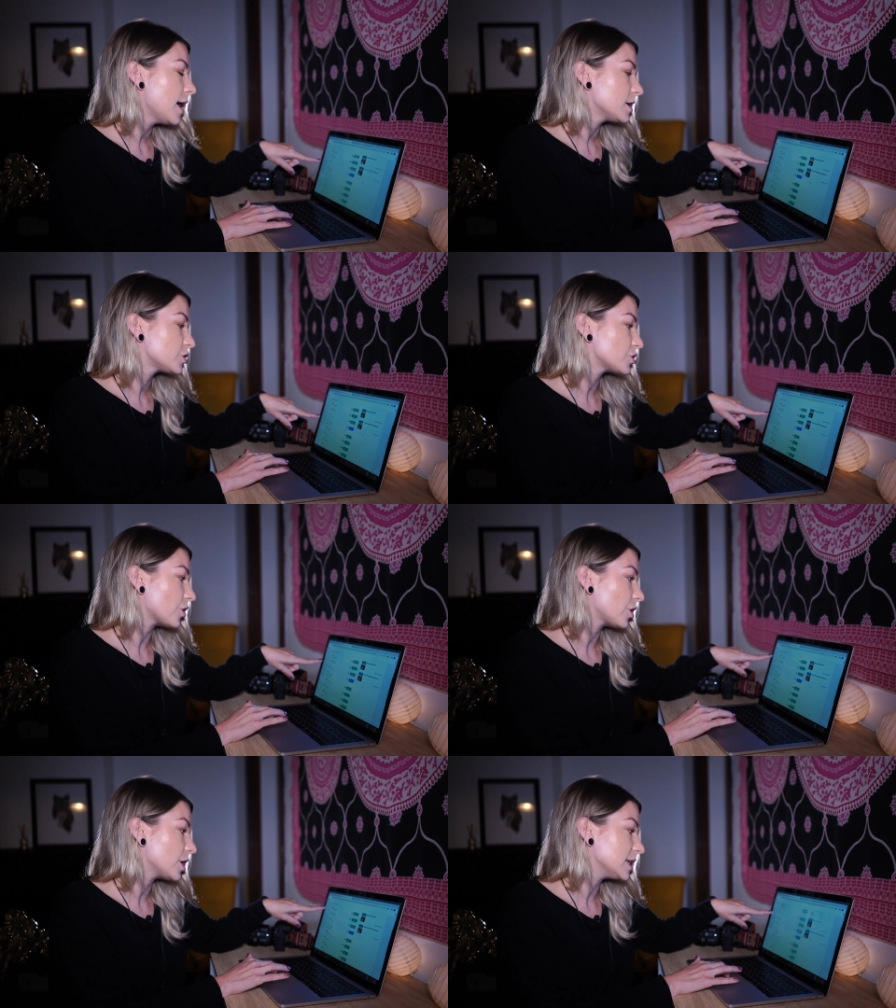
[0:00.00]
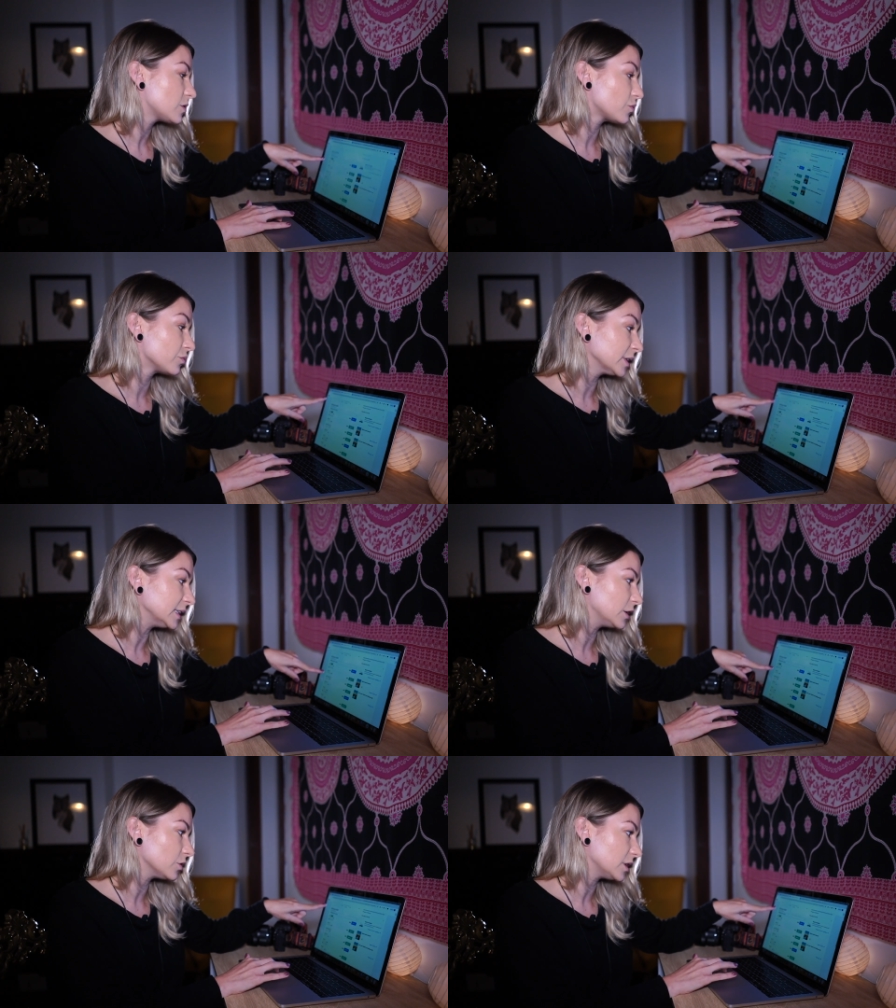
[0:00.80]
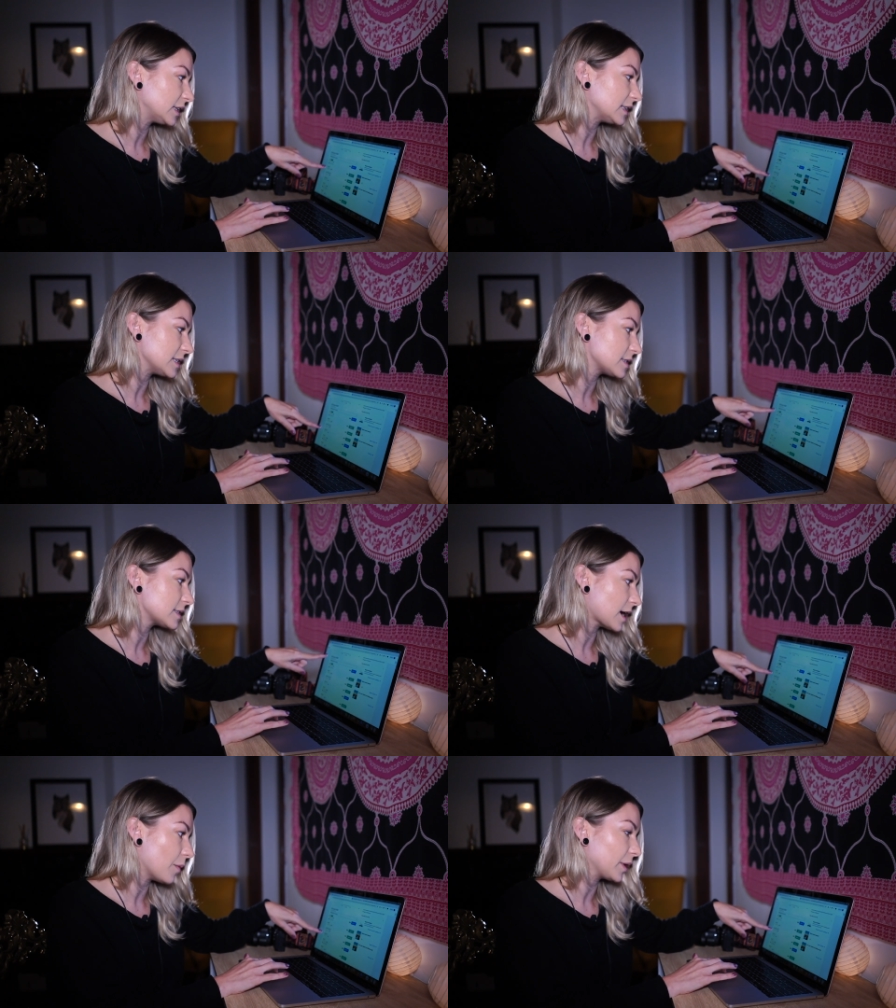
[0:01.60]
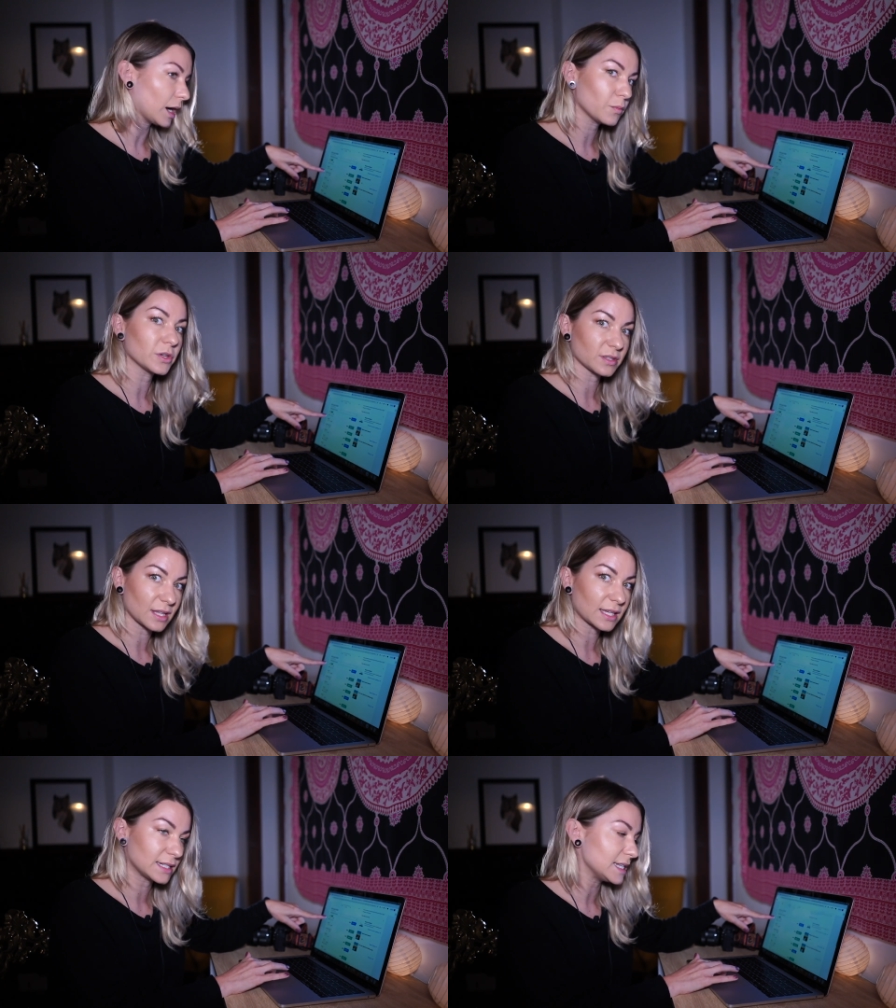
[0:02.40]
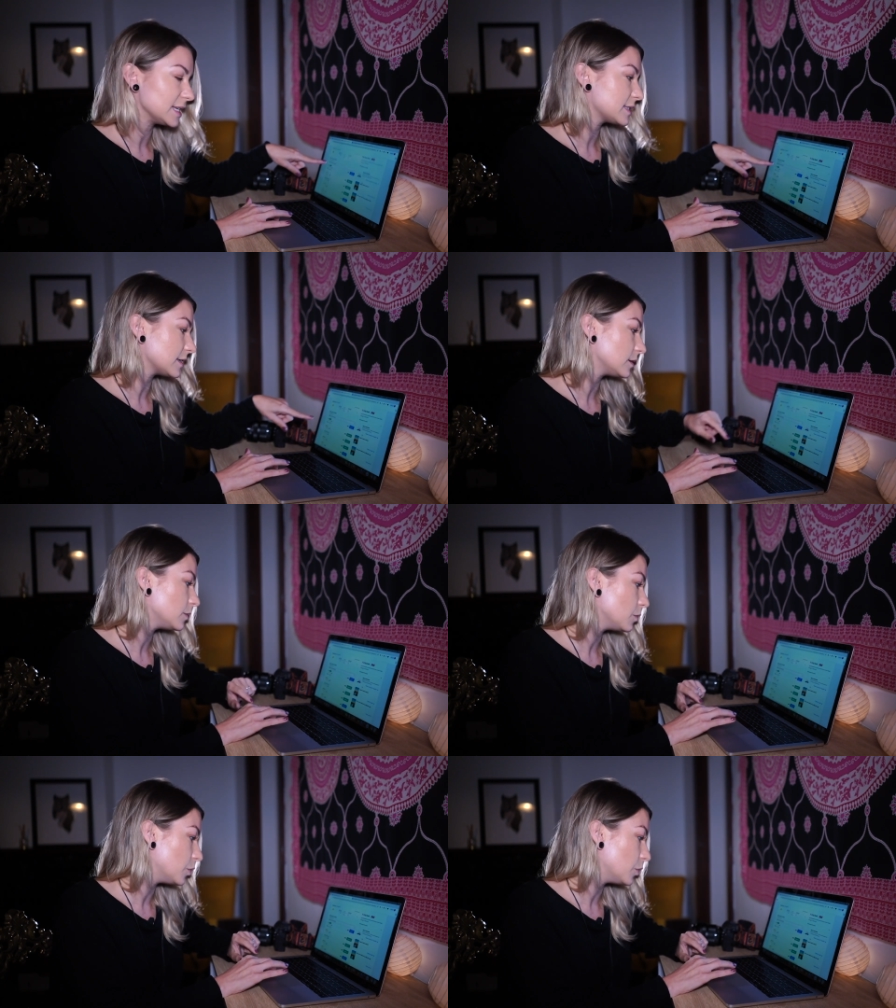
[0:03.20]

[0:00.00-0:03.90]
So it's really good that this is coming up with like decent